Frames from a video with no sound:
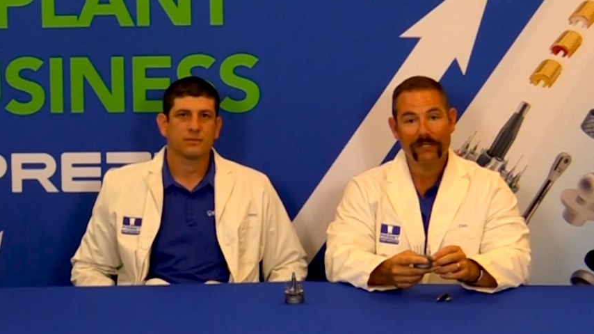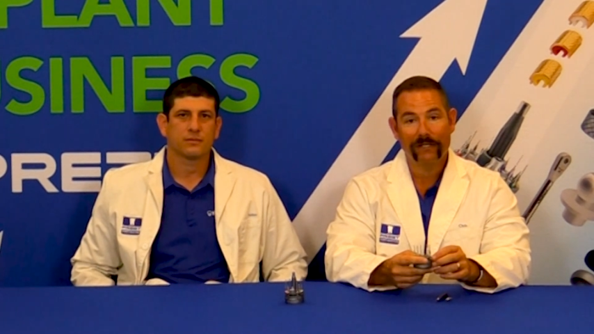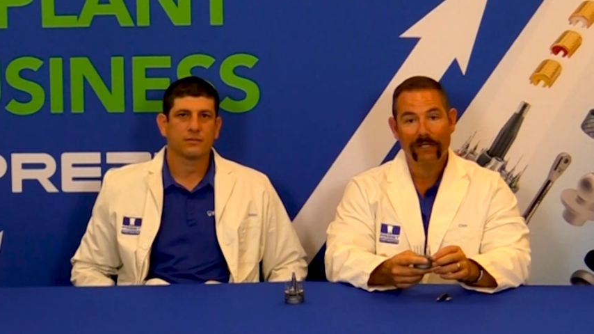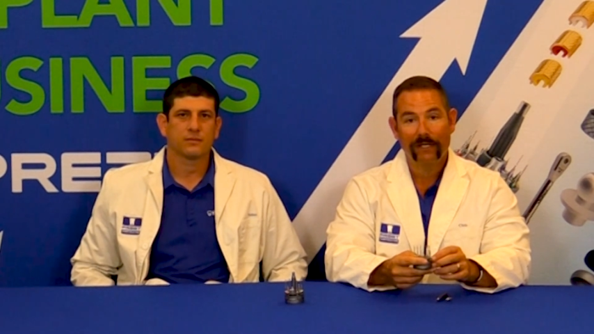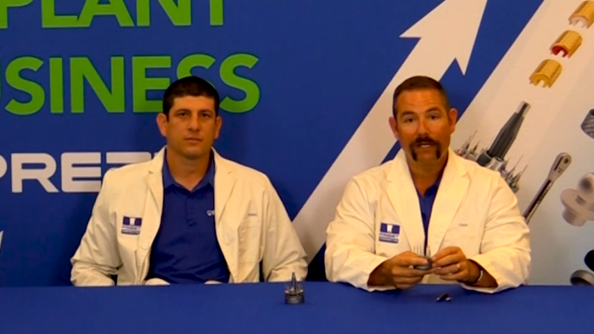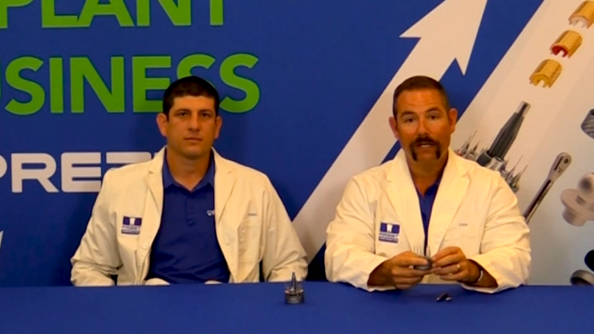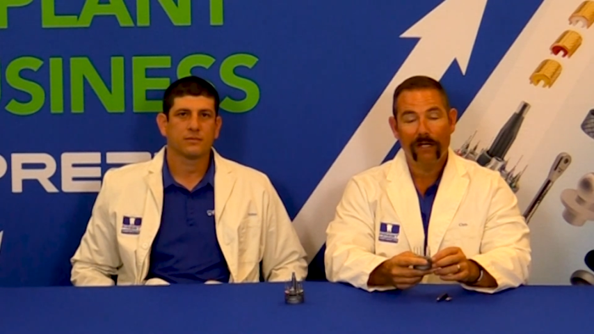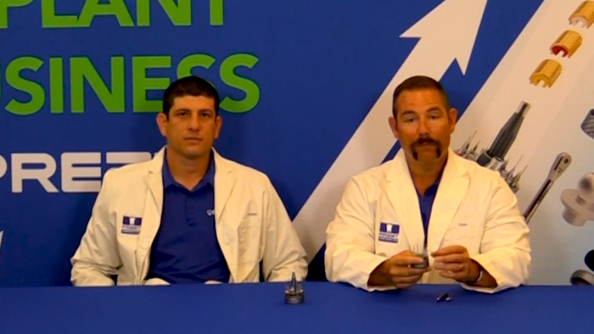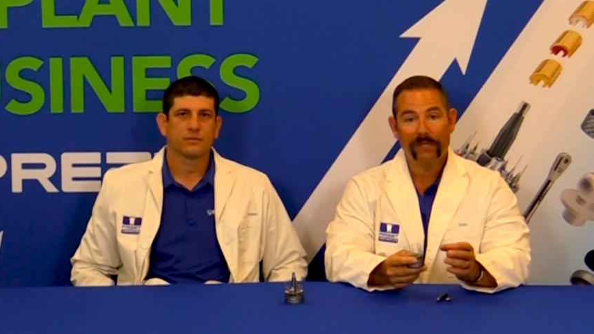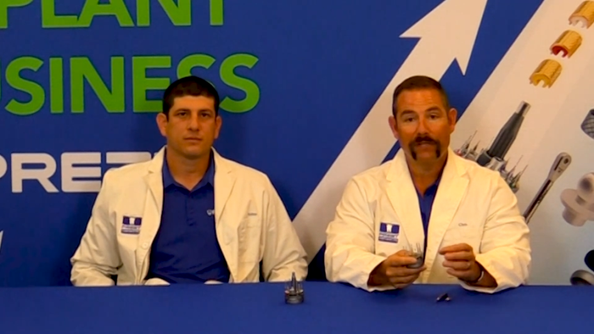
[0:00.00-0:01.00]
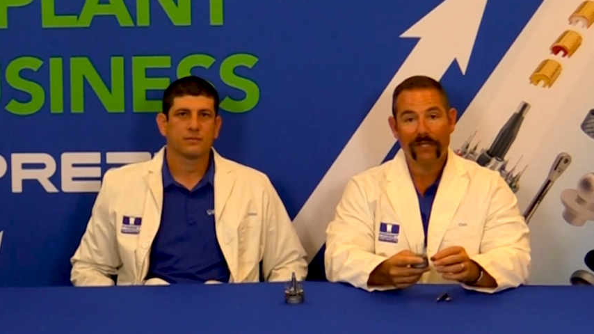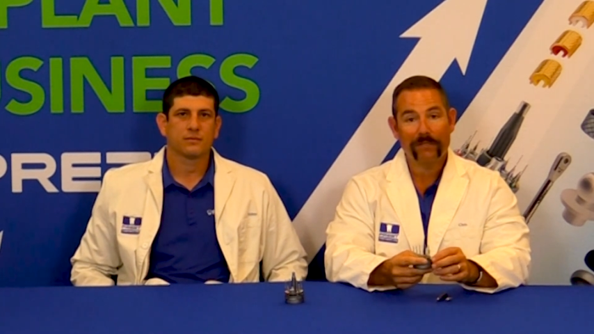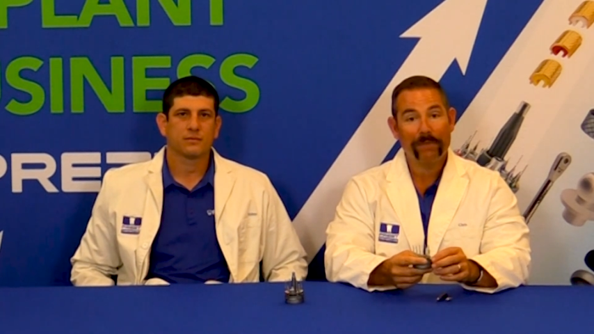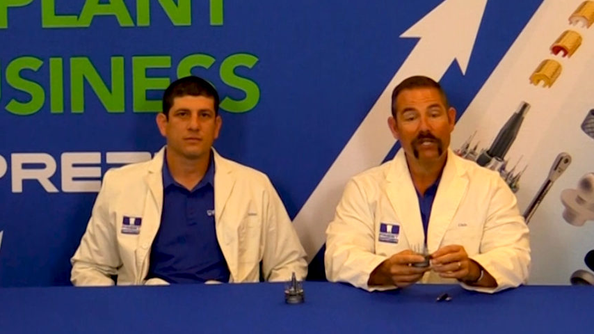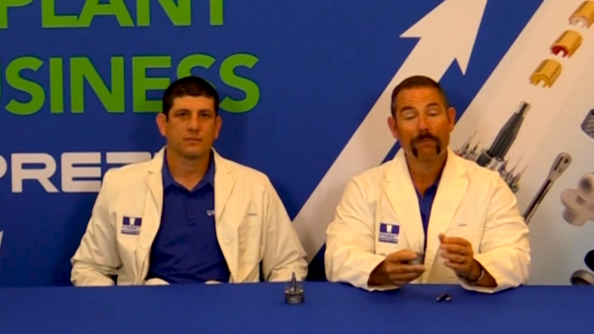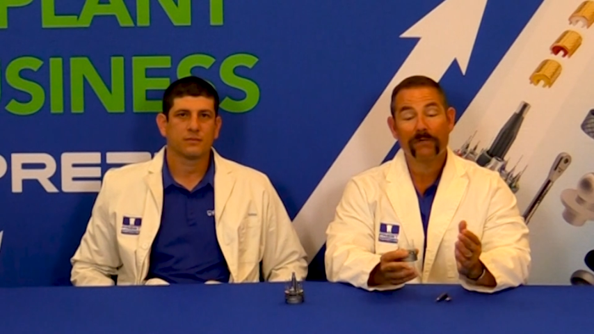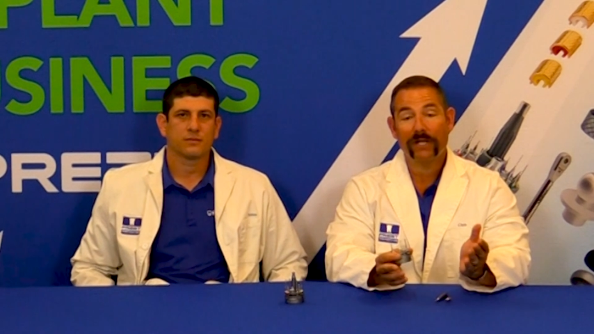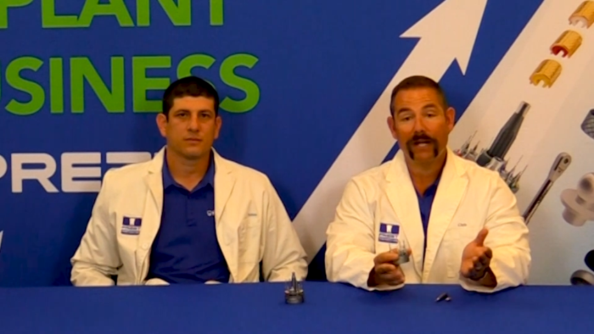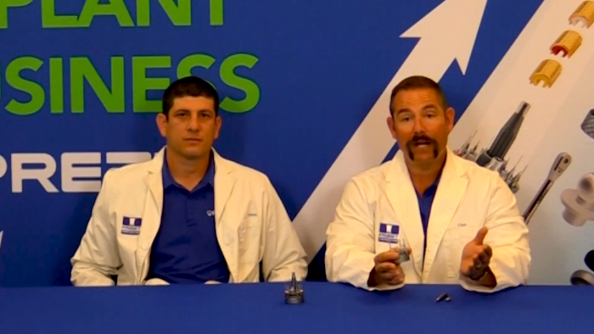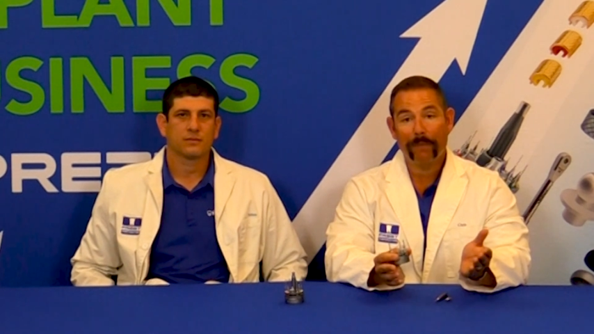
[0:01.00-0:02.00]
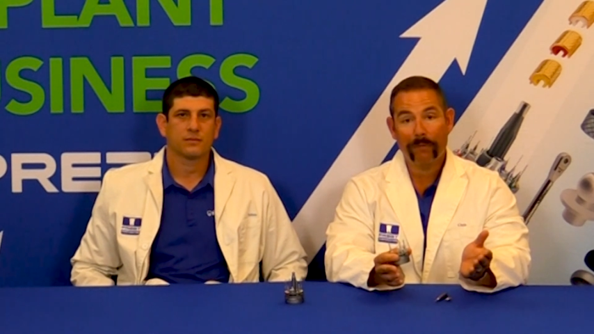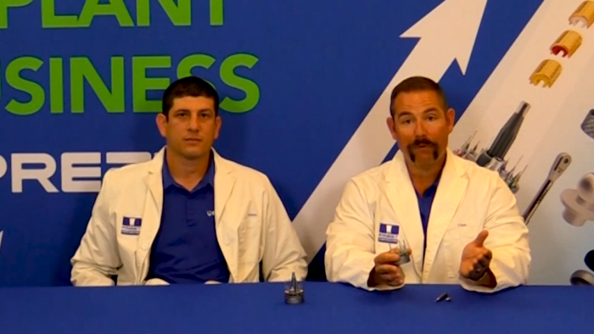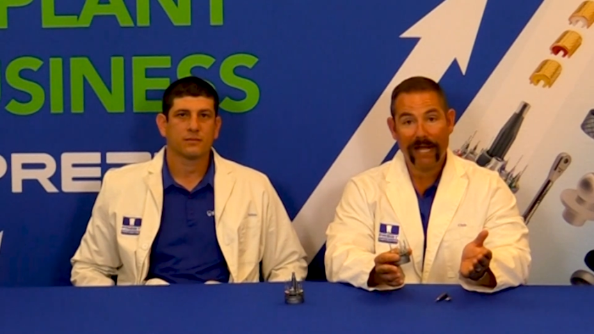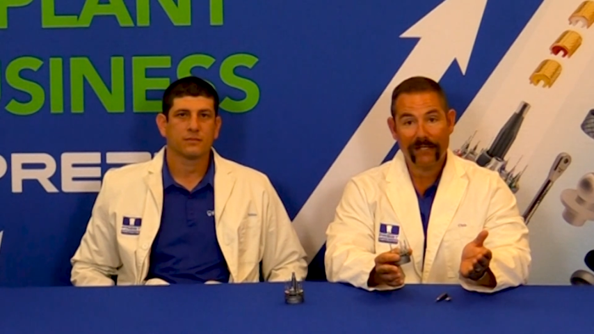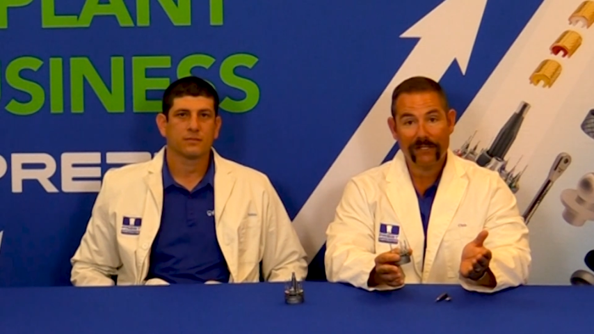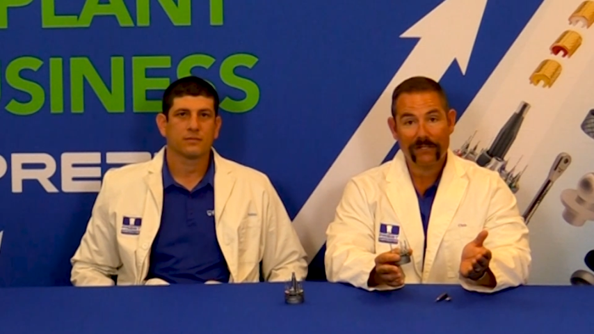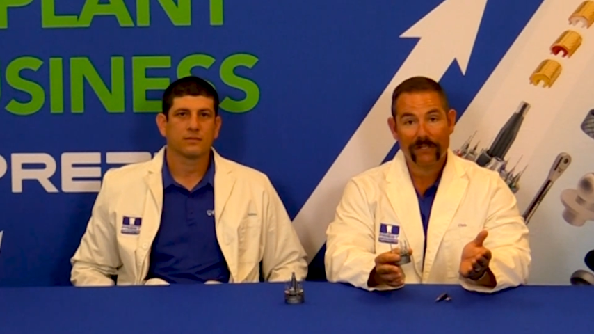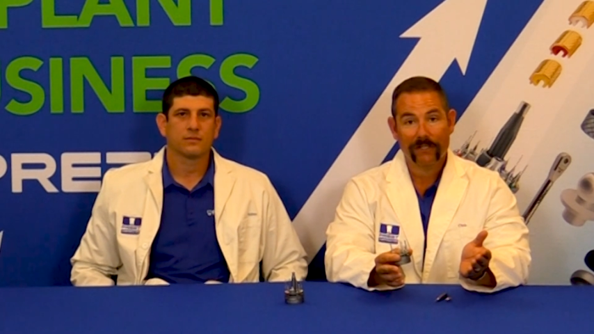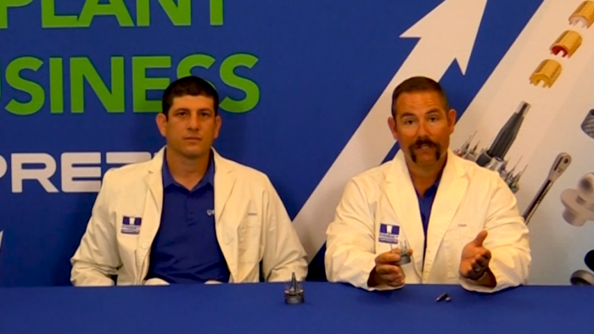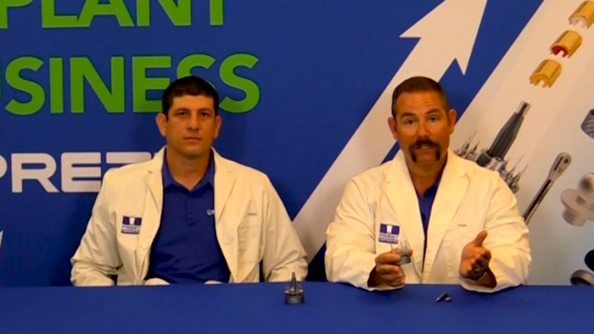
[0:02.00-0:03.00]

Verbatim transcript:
Speaker 1: And a you know, big thing is patient presented at my practice.